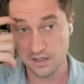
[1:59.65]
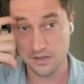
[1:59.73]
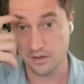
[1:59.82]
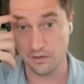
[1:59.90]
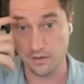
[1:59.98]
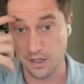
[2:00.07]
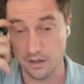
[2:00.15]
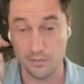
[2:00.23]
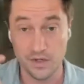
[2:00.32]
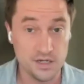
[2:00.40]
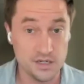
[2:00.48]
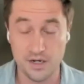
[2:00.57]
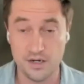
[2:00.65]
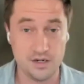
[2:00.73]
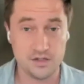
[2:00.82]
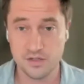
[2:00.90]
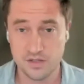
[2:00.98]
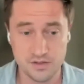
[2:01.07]
So um, and
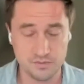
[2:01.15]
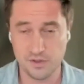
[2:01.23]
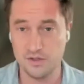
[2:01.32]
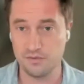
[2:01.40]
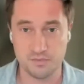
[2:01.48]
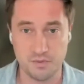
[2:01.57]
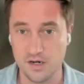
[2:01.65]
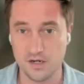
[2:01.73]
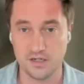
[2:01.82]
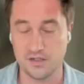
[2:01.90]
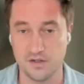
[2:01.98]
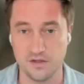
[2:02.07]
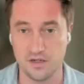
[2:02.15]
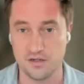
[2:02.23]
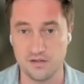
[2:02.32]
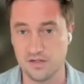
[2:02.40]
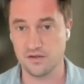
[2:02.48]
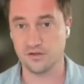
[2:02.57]
it, just is really responding to
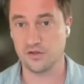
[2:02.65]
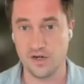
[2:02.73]
the to the